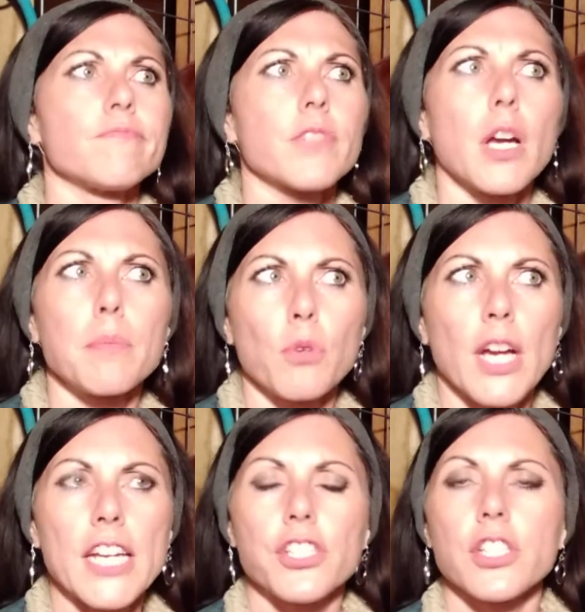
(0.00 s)

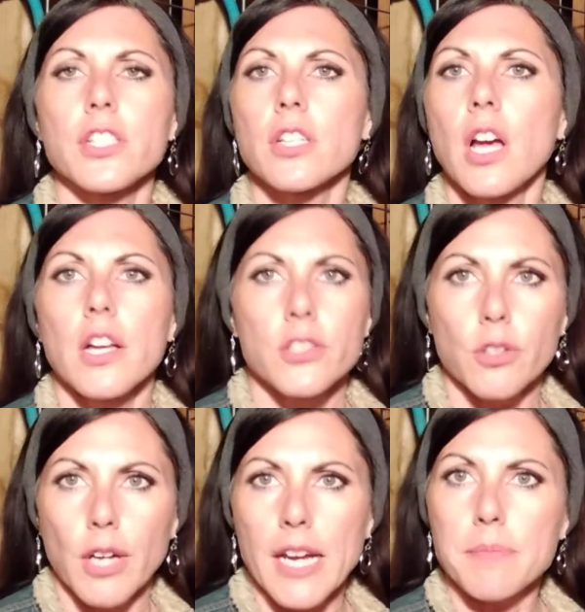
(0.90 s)
abrasions,
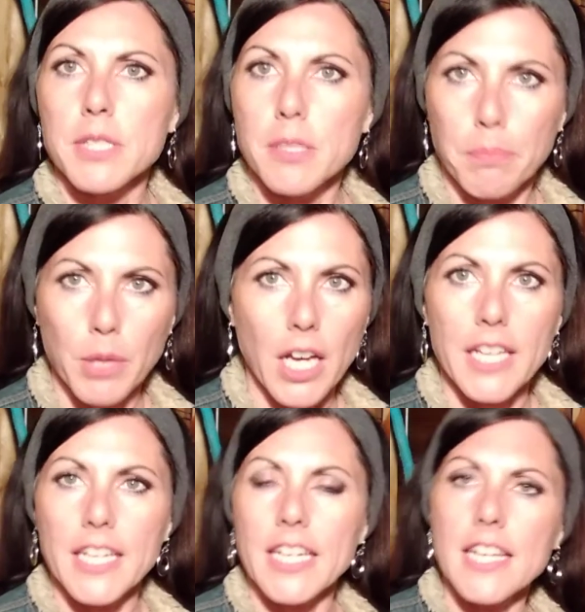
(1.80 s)
scrapes, blood,
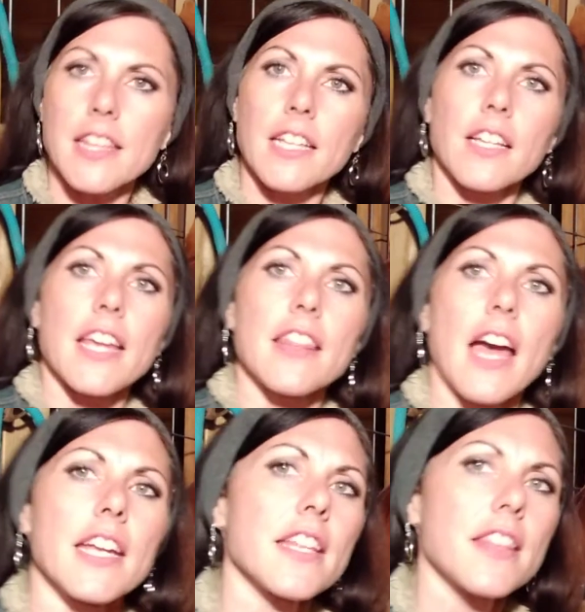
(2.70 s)
anything like that,
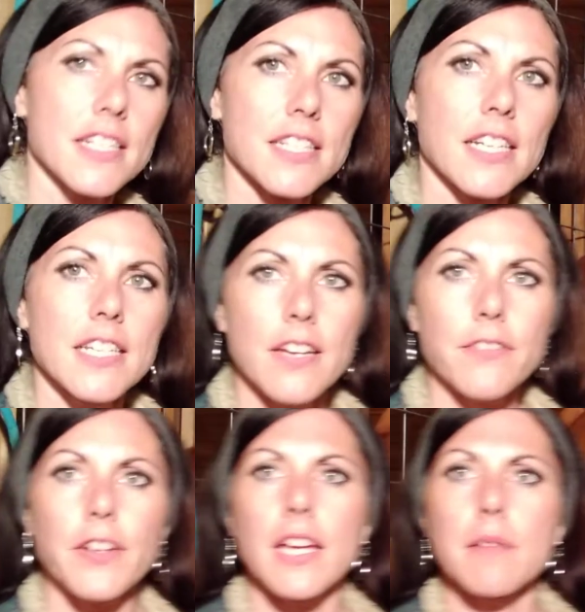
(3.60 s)
anything
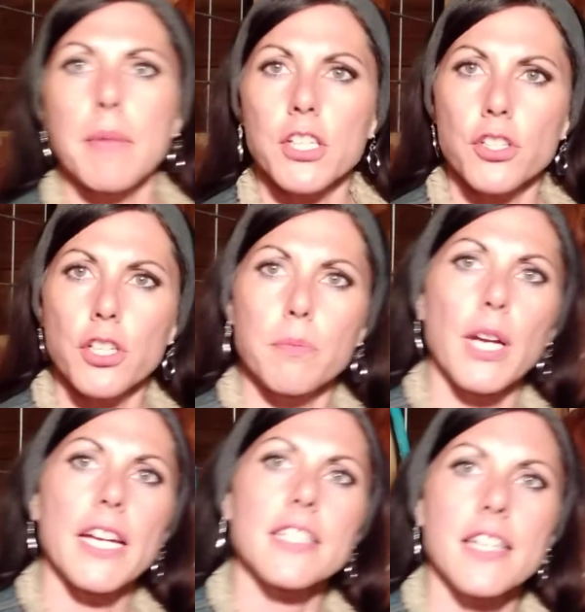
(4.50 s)
significant. Make sure you bring
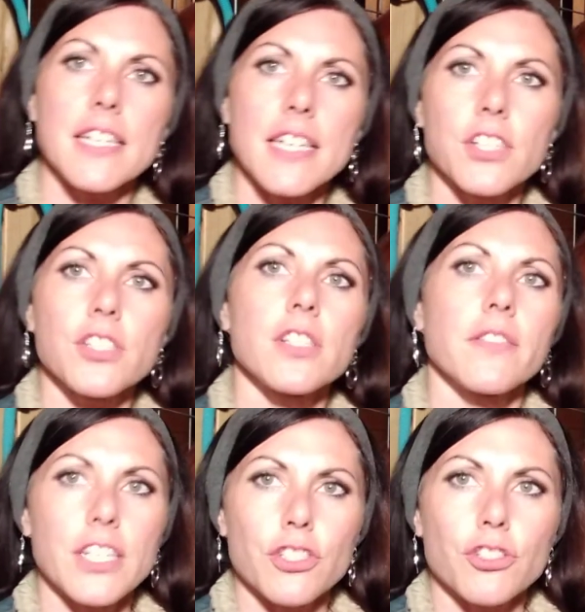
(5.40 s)
it to the attention of the
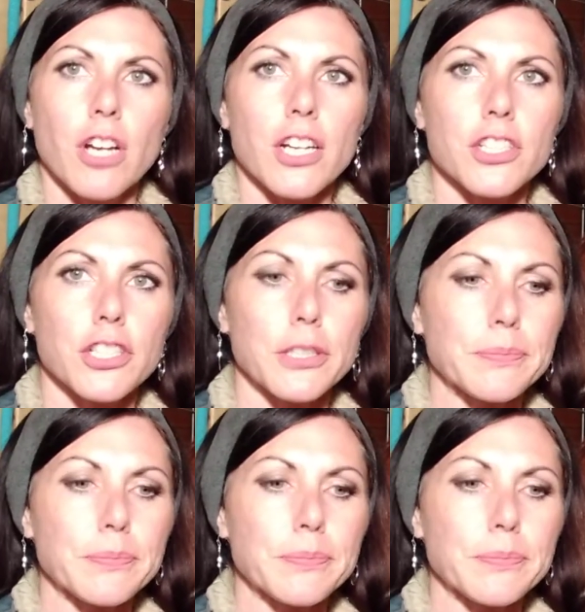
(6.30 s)
instructor.